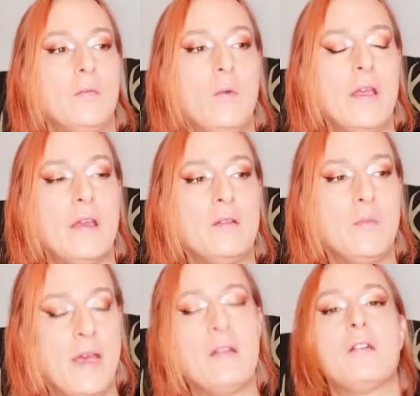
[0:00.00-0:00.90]
we could
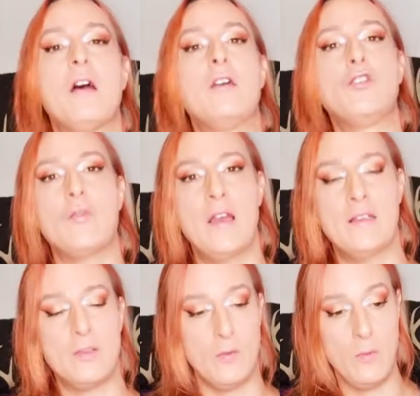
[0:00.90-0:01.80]
better
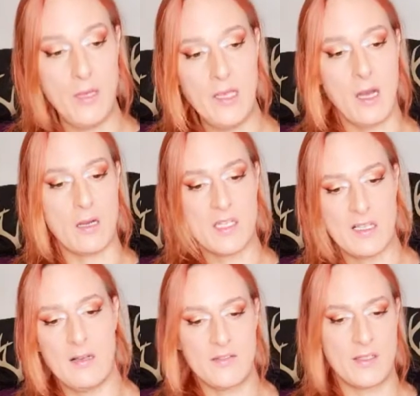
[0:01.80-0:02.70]
address, we
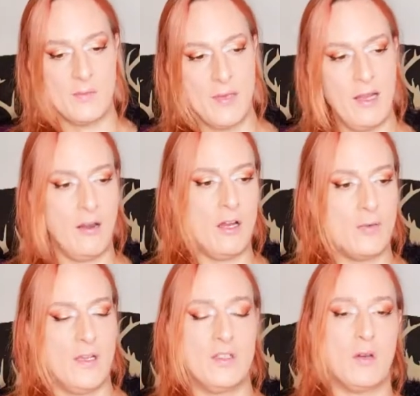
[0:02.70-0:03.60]
ourselves could better
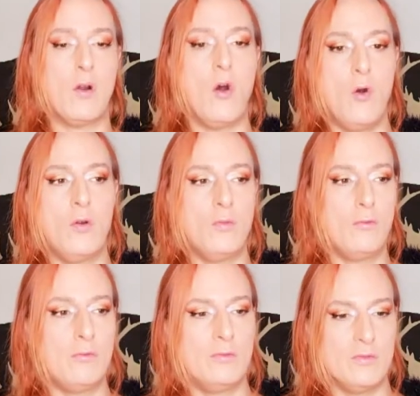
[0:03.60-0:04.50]
address our
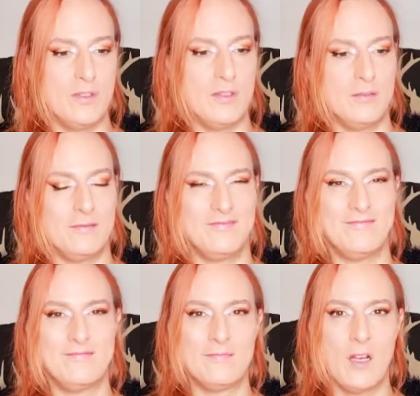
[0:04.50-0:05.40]
own wounds,
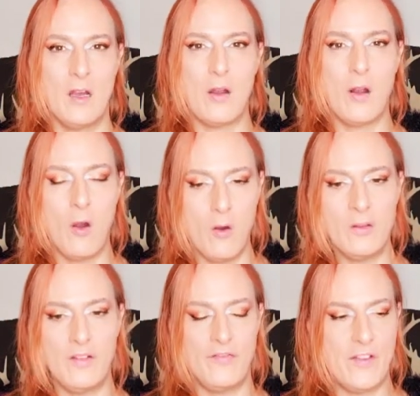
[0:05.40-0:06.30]
our
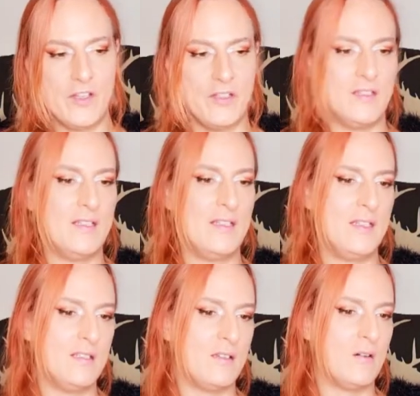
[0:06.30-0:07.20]
own
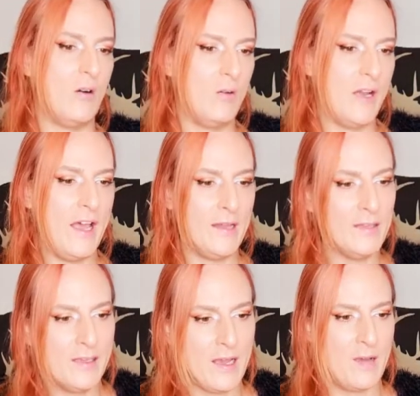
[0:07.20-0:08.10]
deficiencies, our own
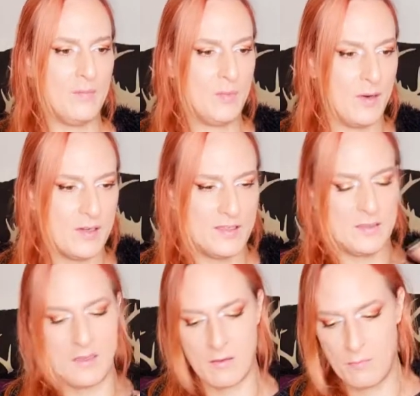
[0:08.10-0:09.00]
handicapped parts,
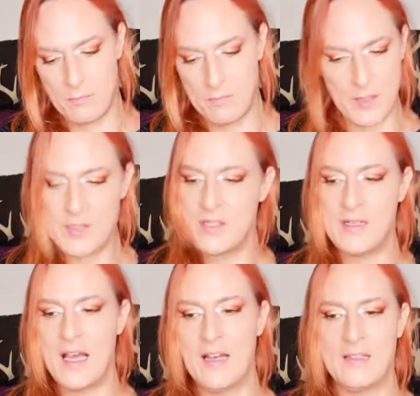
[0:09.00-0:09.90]
and our
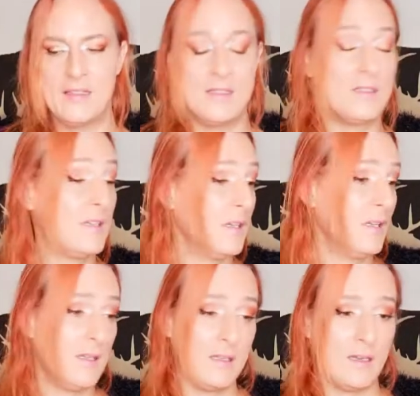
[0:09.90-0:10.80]
personalities
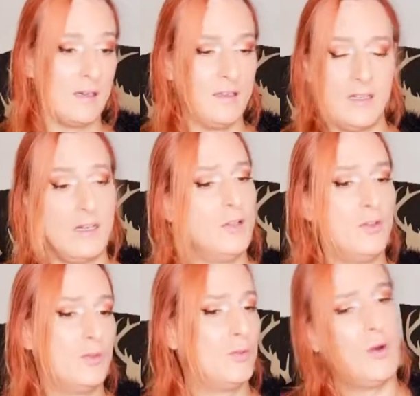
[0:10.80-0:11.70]
that are there
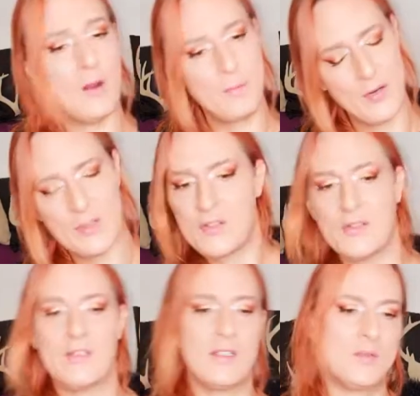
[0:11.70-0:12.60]
due to our
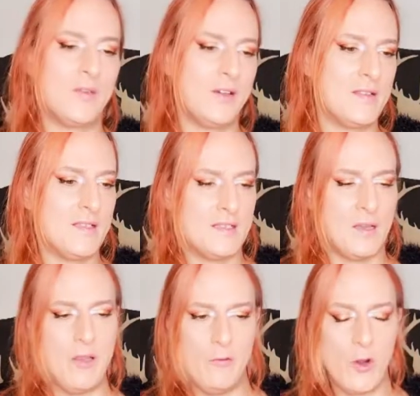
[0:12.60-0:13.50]
personal experiences.
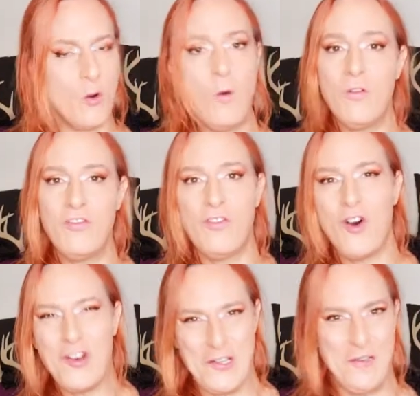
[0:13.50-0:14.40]
I mean, we're all
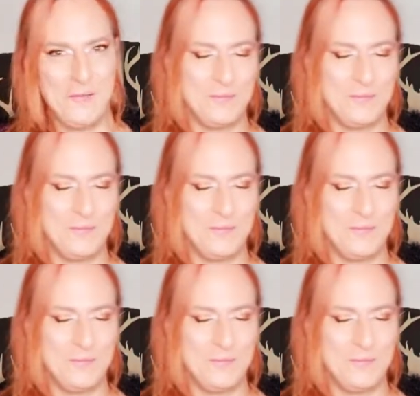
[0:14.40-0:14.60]
flawed